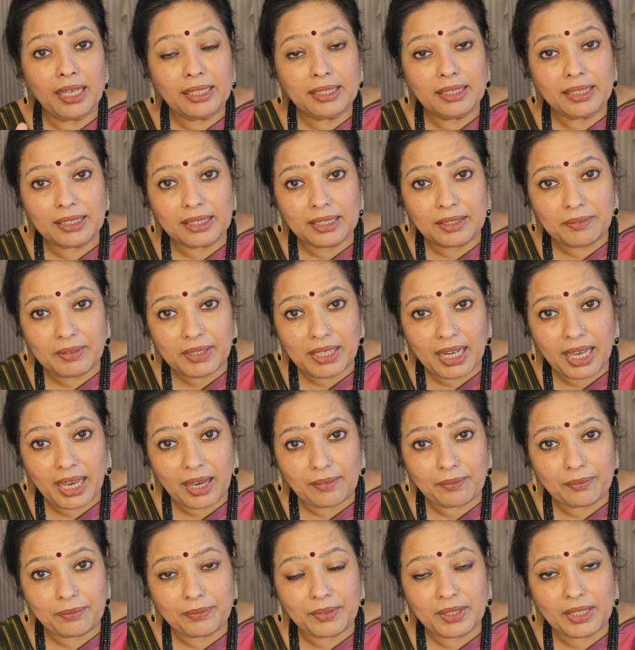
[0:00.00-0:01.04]
third will
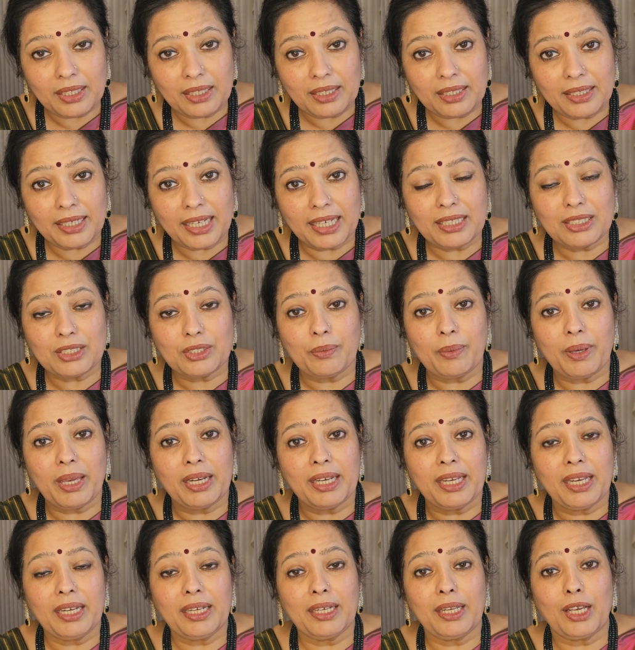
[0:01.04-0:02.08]
have the next
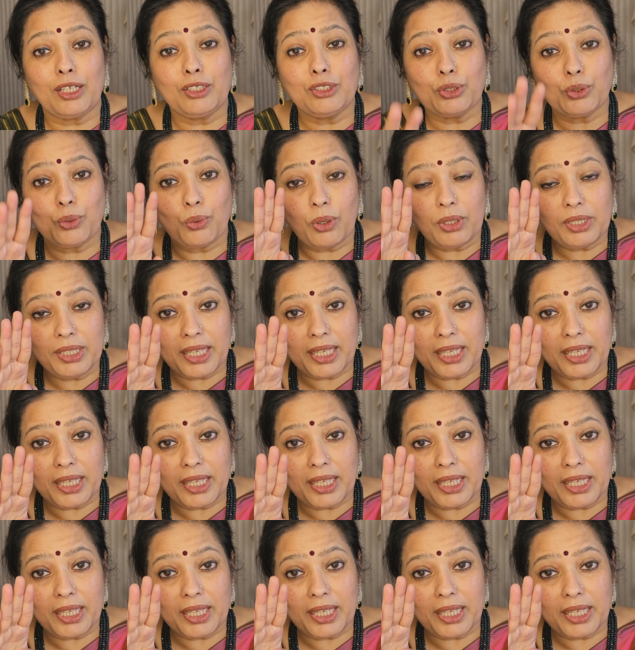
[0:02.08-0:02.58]
variant, and so on.